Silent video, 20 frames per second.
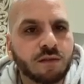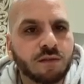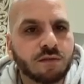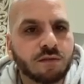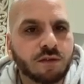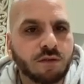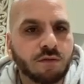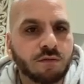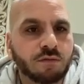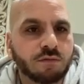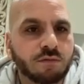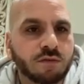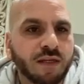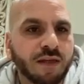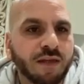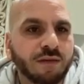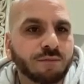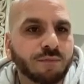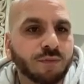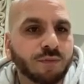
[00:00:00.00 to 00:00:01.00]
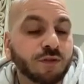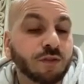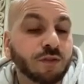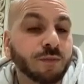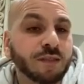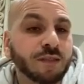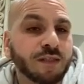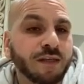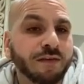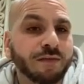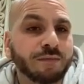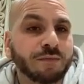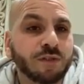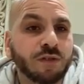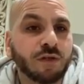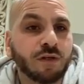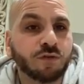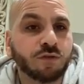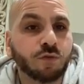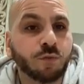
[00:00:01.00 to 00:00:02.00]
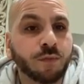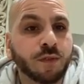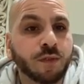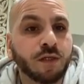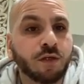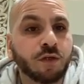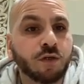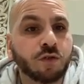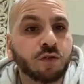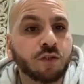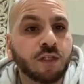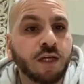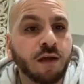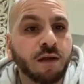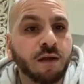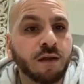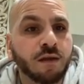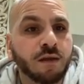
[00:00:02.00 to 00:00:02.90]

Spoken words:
So possibly Southampton Arsenal will be a good tie.